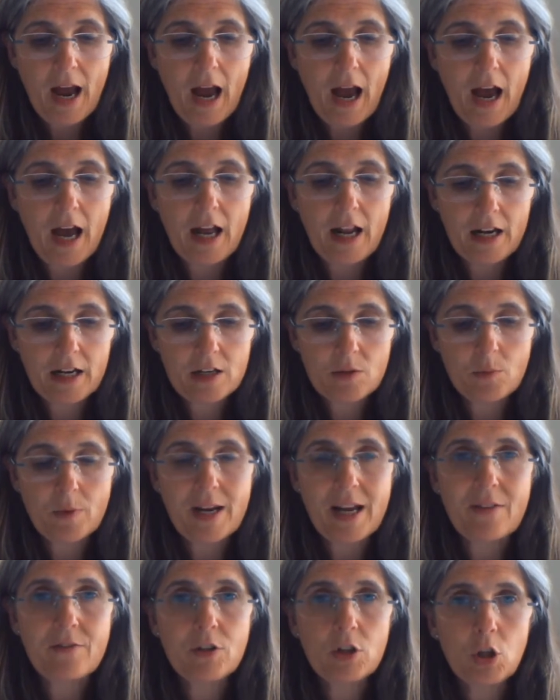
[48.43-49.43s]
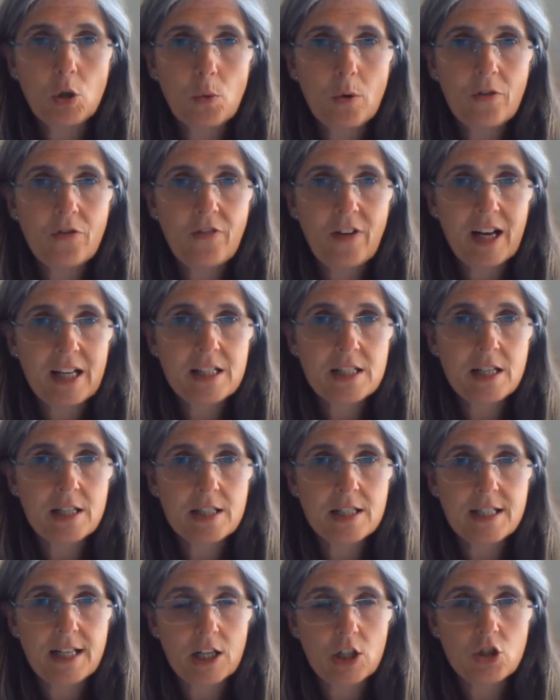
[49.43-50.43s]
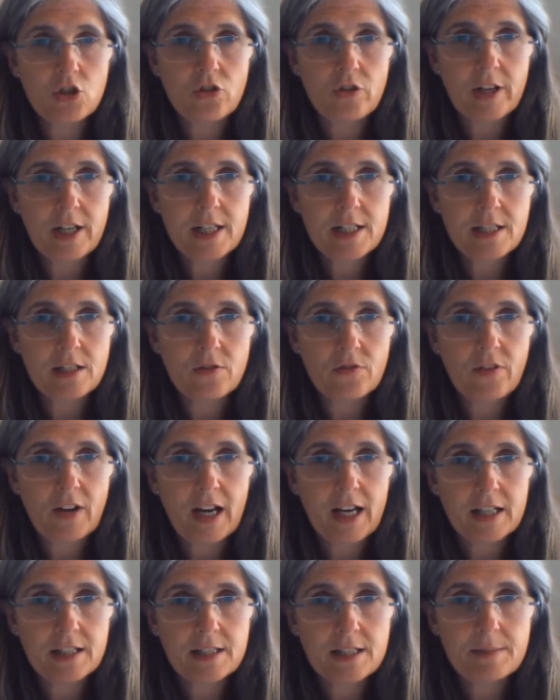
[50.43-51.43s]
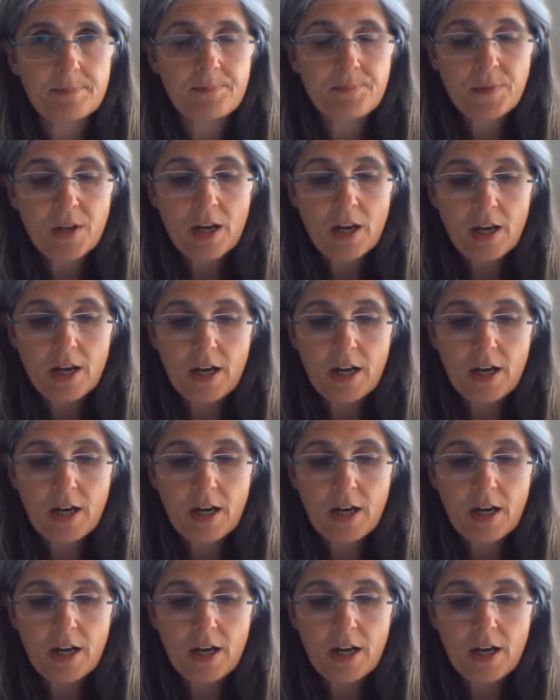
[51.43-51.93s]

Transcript: and we have a lower fat and saturated fats.